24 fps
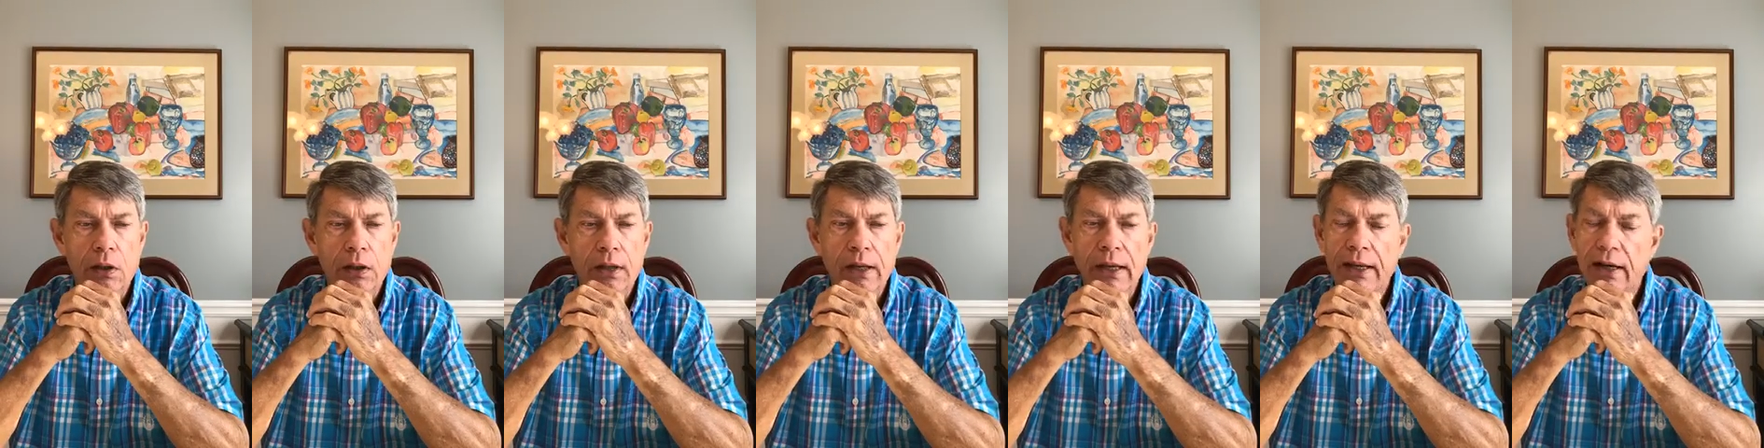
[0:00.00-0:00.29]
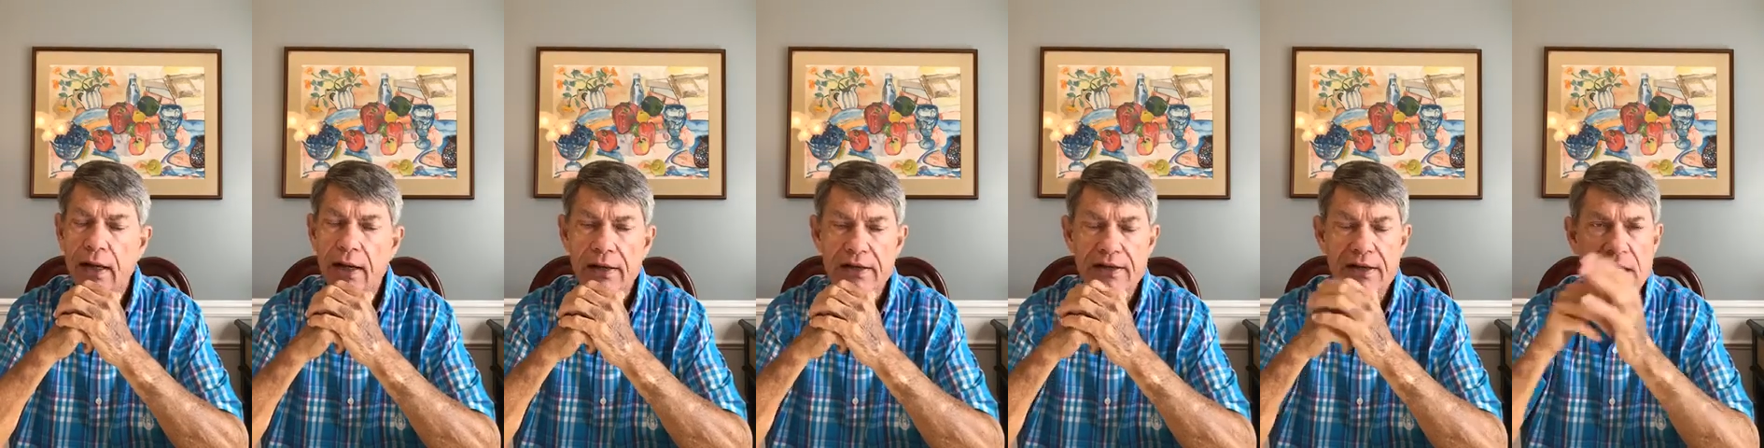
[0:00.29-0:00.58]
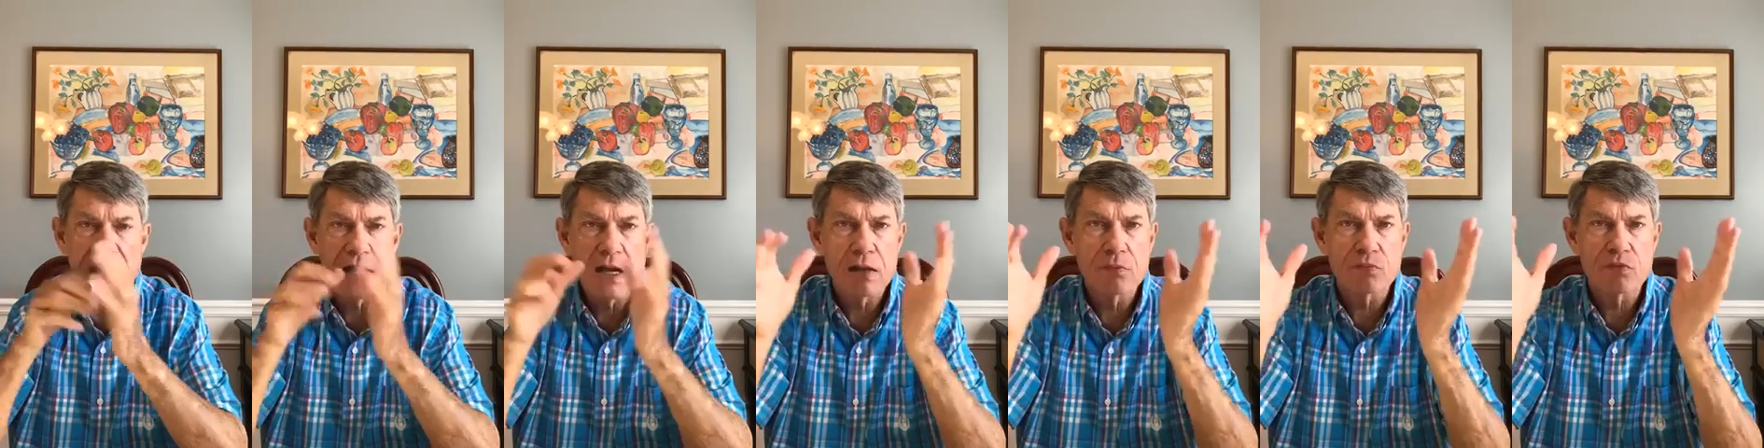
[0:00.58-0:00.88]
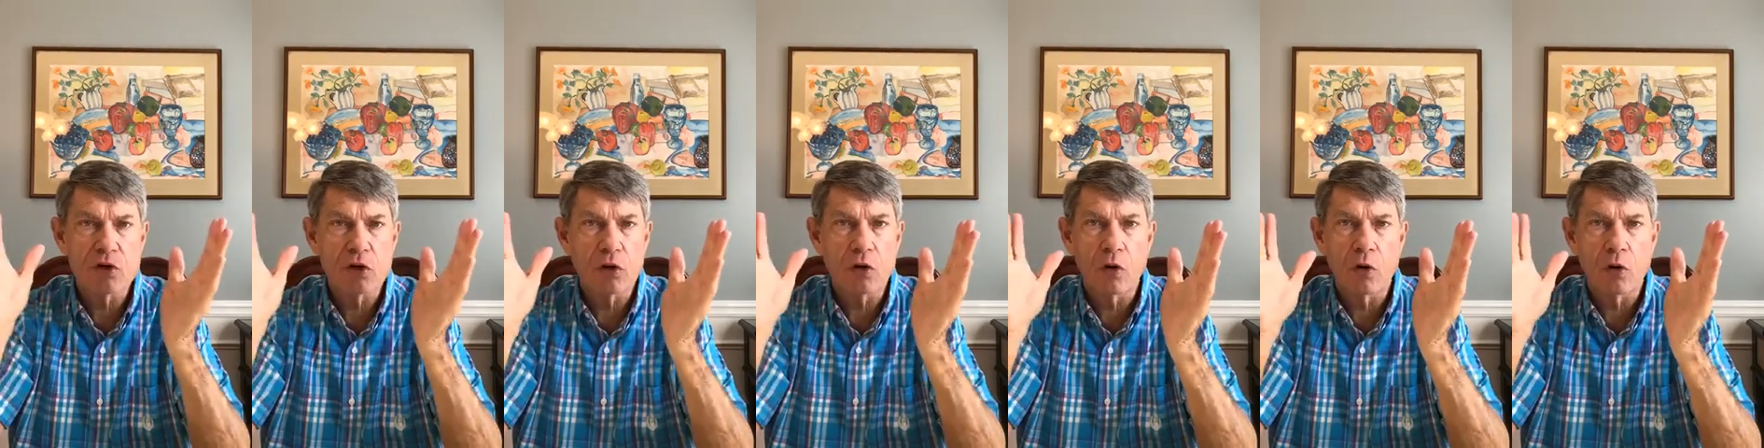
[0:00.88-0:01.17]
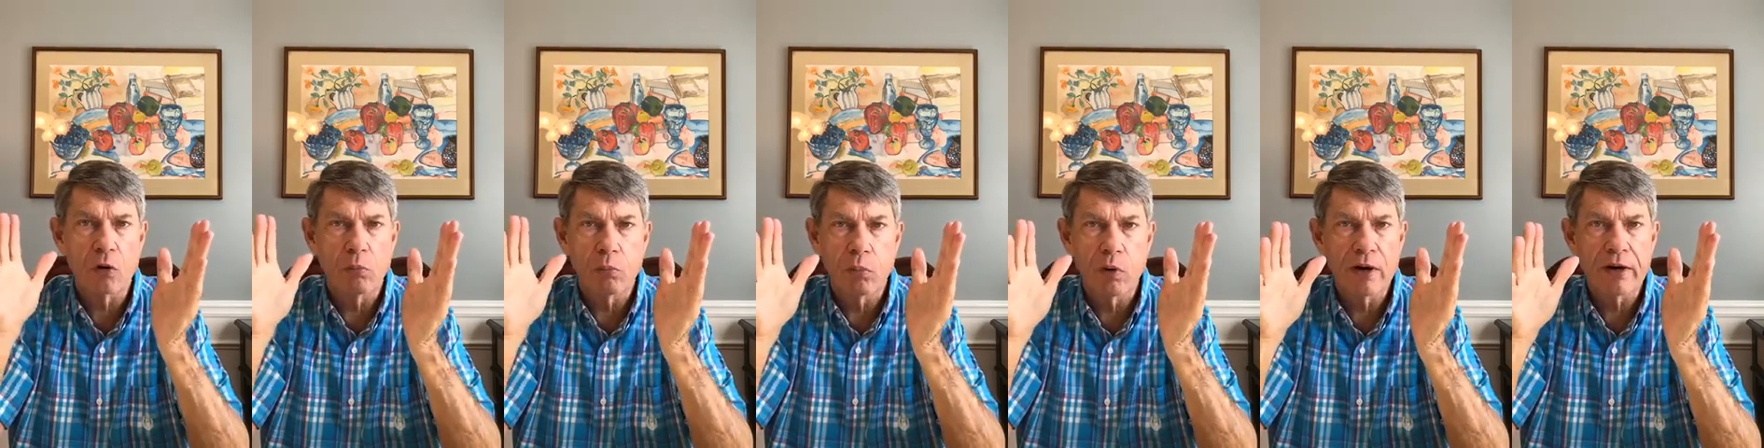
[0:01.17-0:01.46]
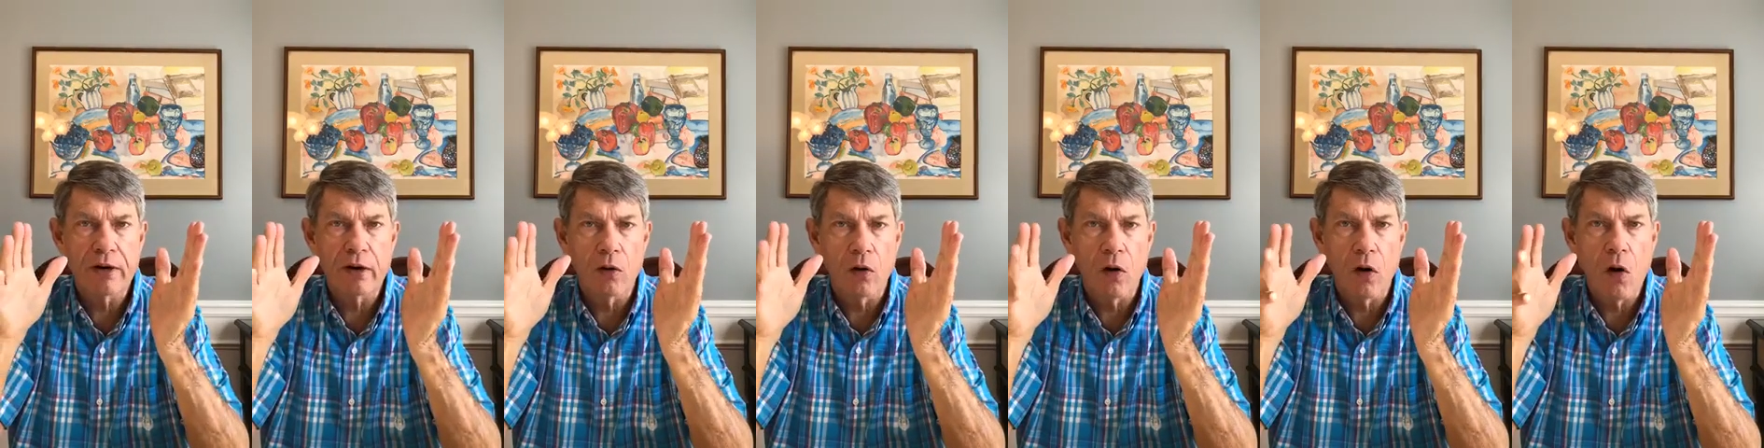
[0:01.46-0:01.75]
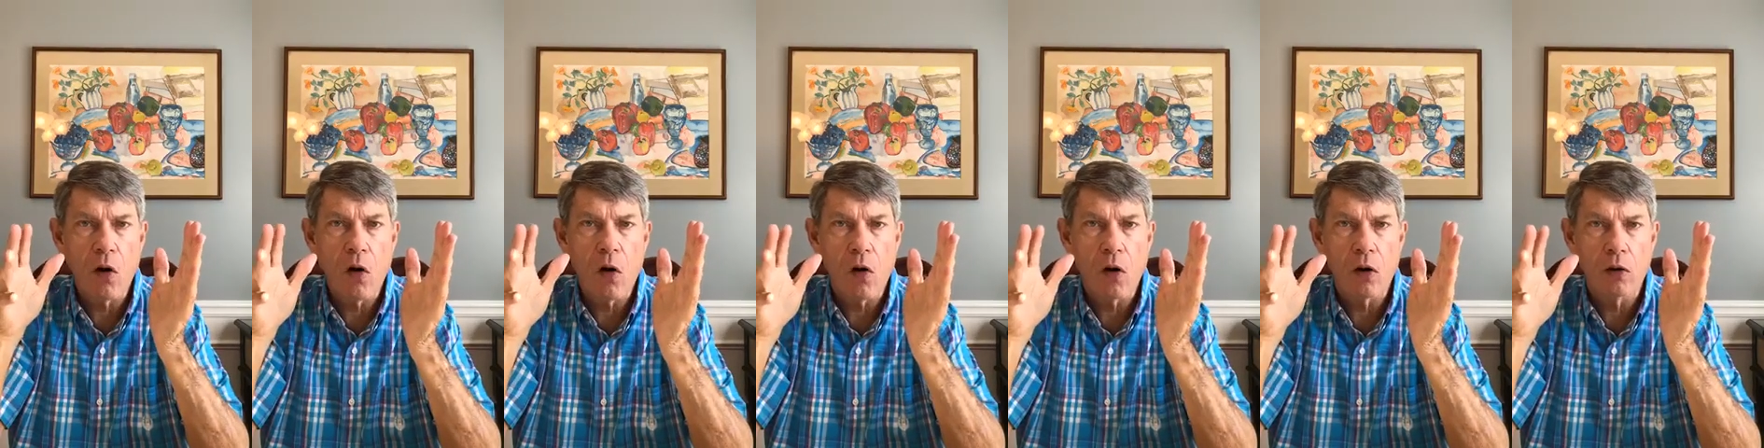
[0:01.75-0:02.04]
And at times that ought to break our
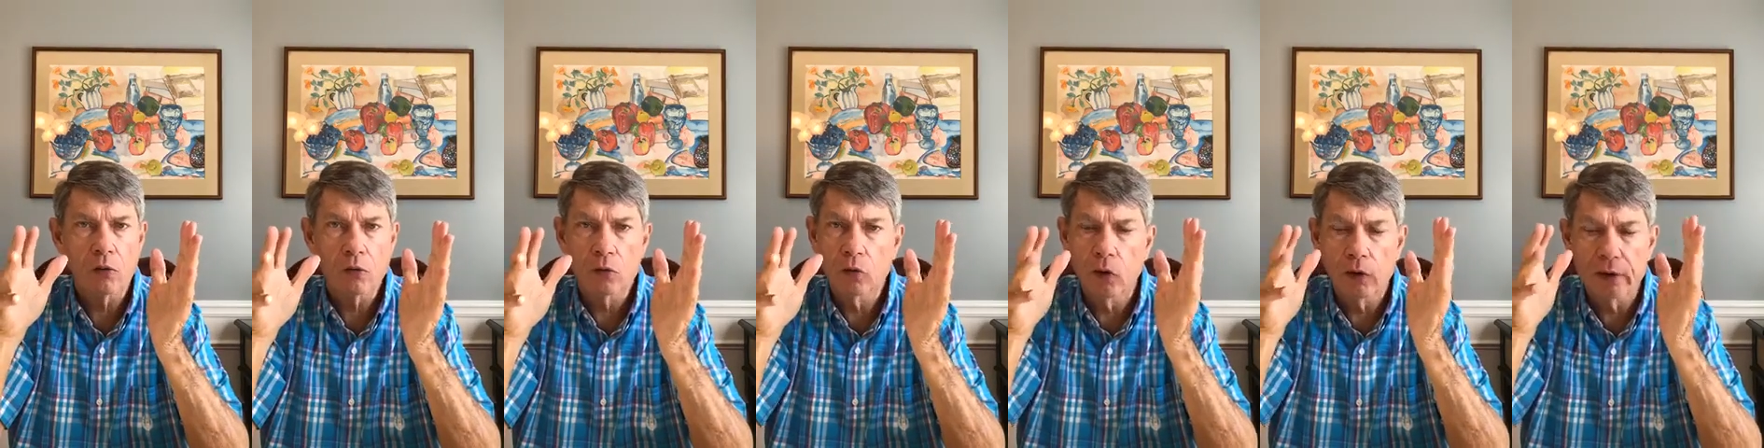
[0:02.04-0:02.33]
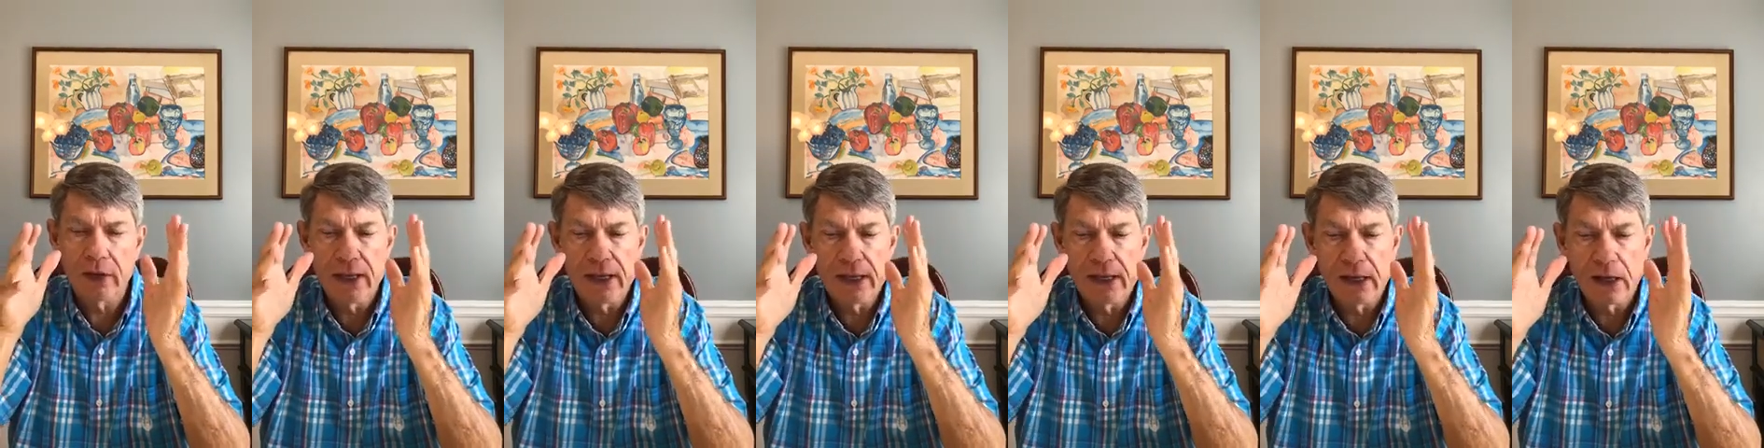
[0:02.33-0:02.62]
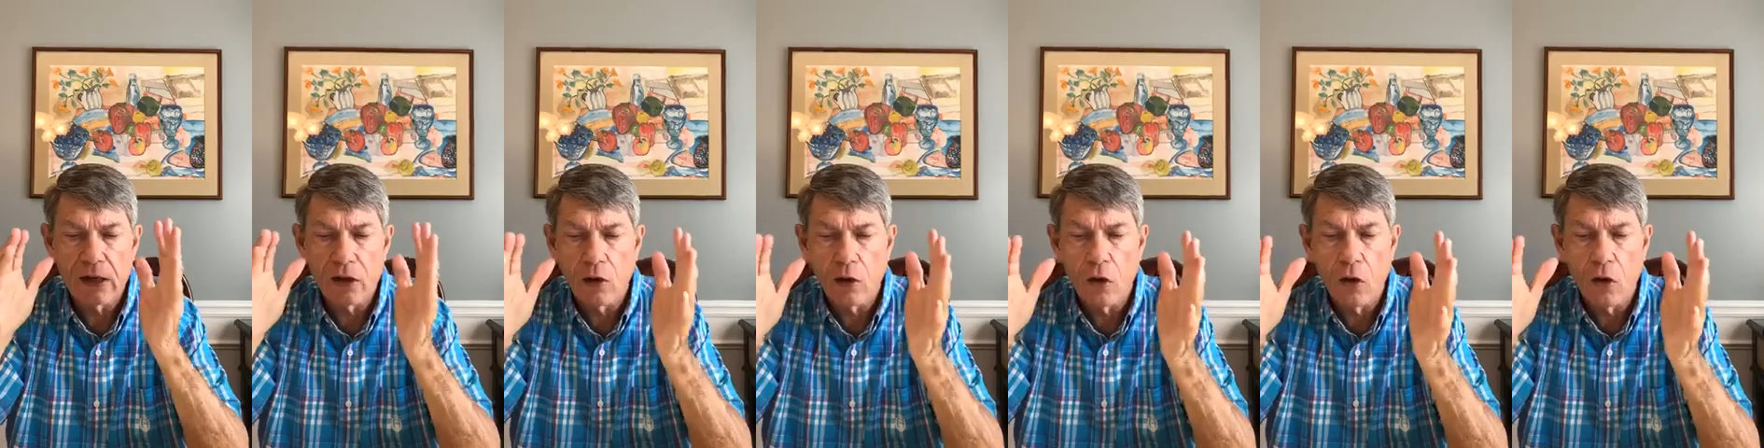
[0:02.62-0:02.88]
heart, looking at